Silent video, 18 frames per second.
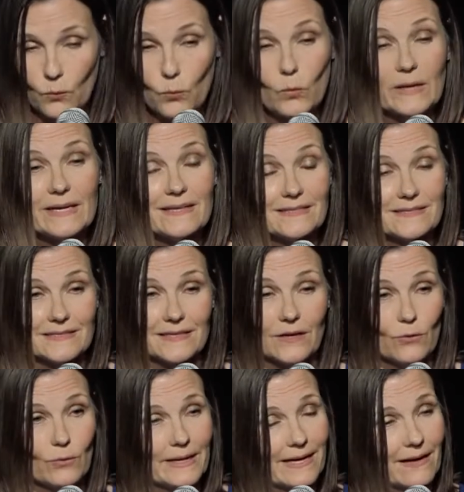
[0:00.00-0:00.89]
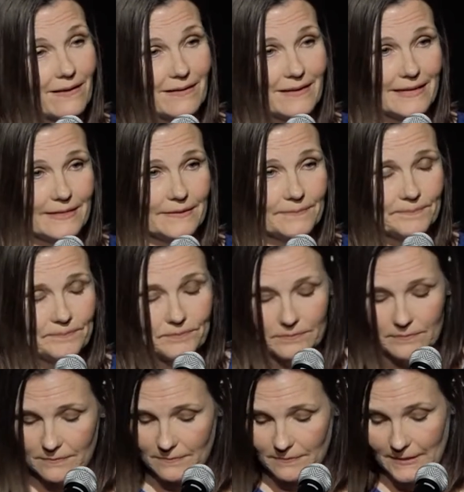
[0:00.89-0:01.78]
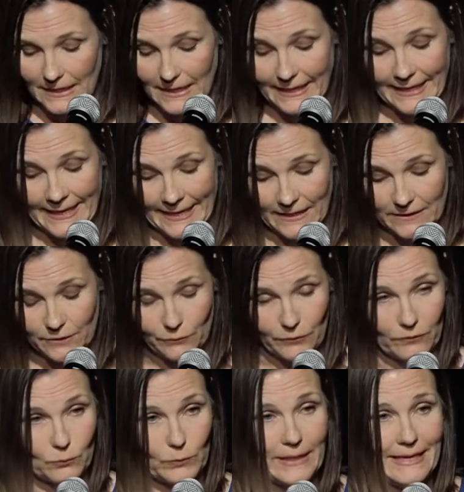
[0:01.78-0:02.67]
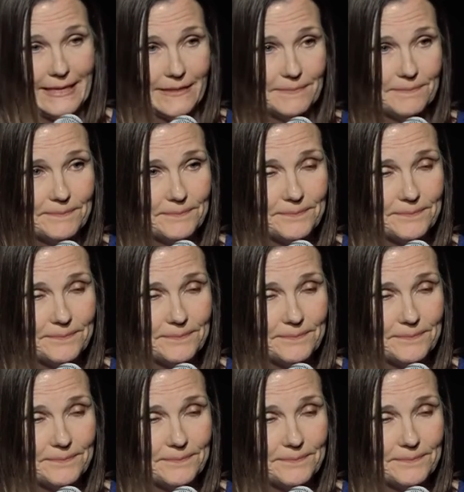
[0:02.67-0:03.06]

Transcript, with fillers: What is going on that I can't lose weight?